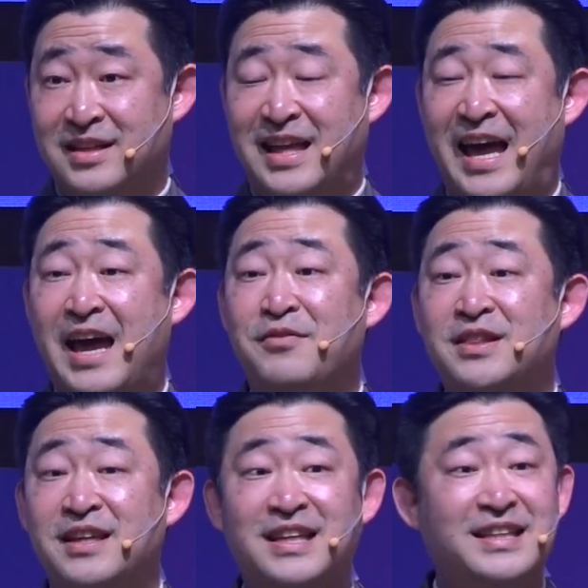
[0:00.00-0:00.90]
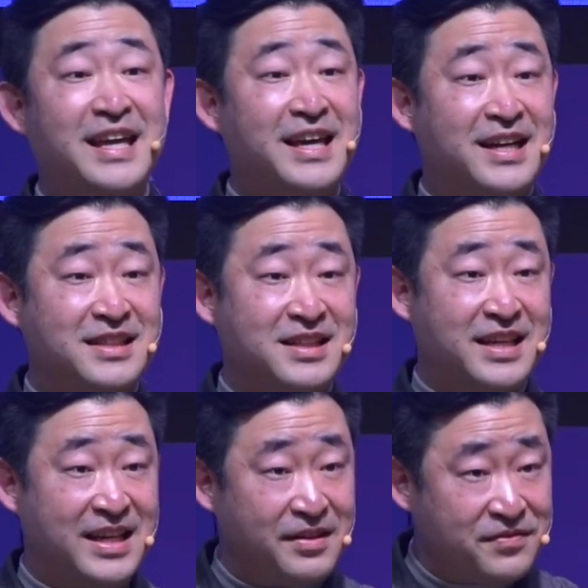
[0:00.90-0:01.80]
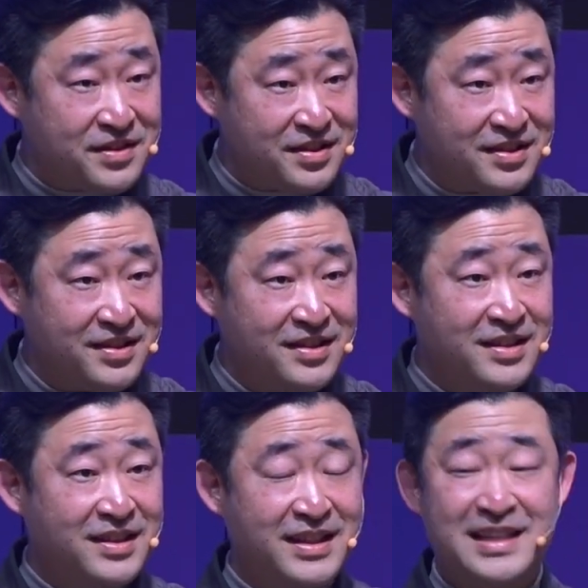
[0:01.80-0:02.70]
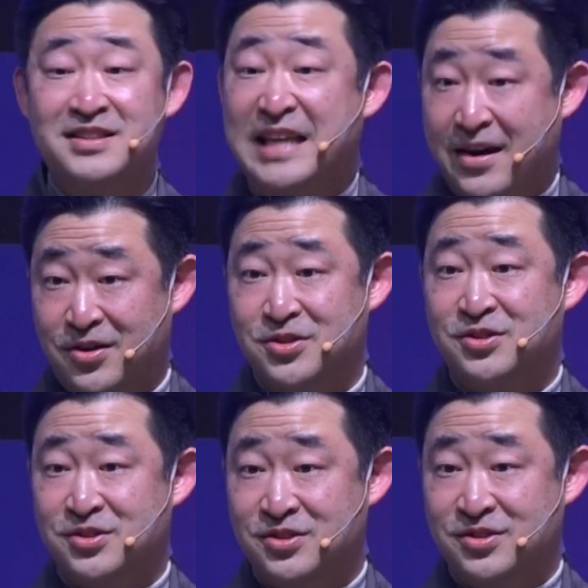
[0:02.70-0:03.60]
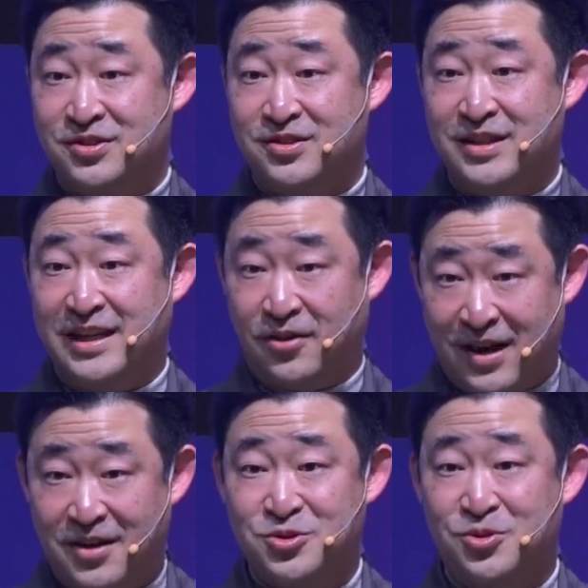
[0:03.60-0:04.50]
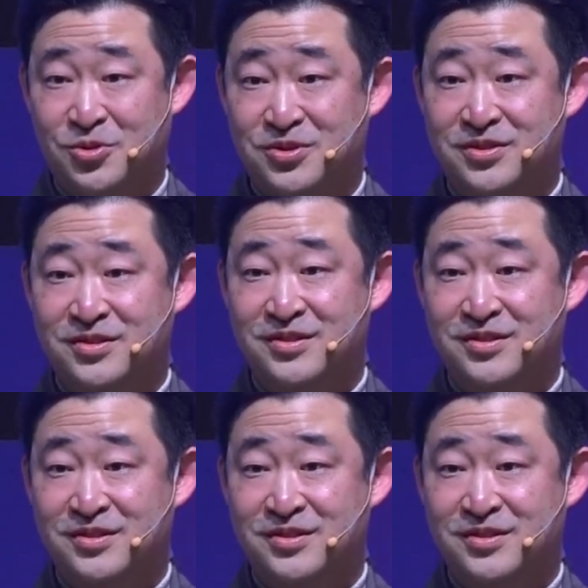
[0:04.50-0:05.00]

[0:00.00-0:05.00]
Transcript: that everything that they get as a gift is theirs in our household.